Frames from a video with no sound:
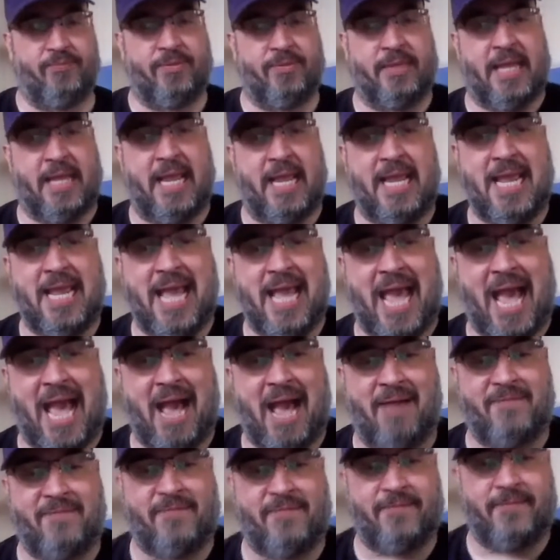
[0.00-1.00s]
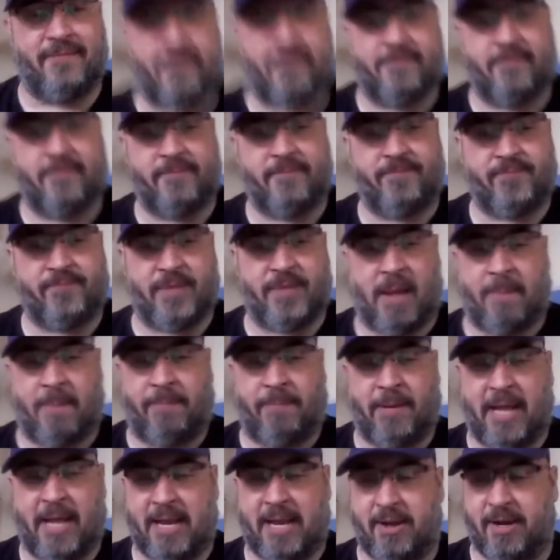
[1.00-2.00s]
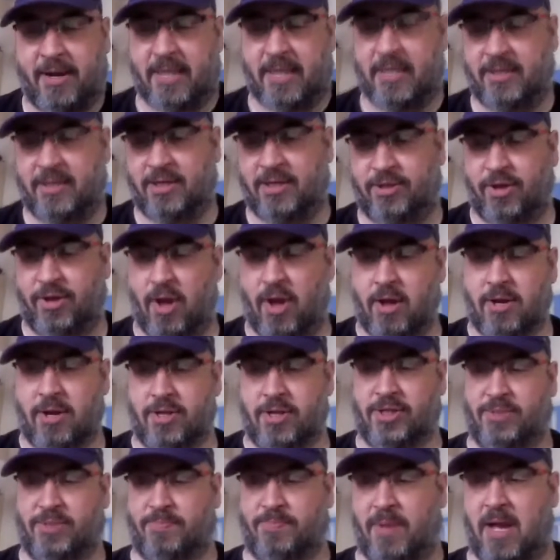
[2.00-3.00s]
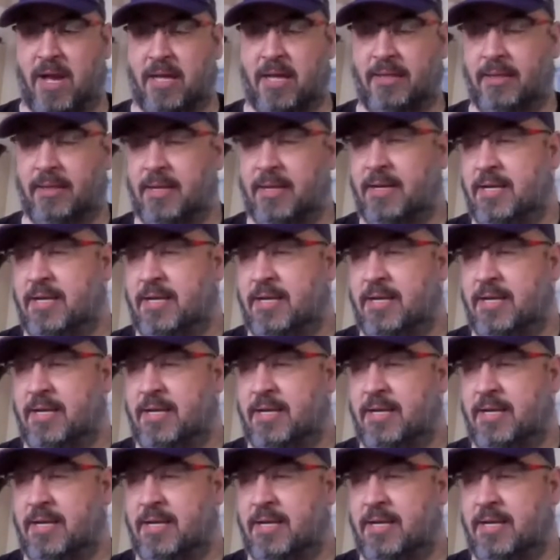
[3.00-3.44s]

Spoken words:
they have a player in the dunker spot